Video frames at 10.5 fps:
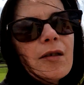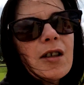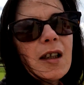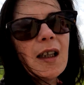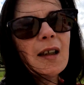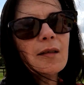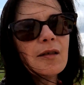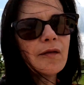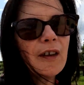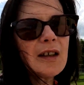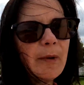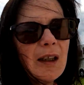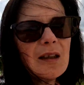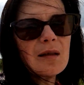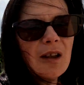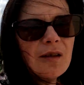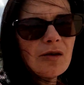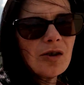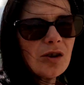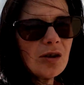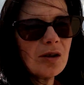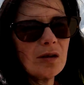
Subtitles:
Do you fancy making some lunch?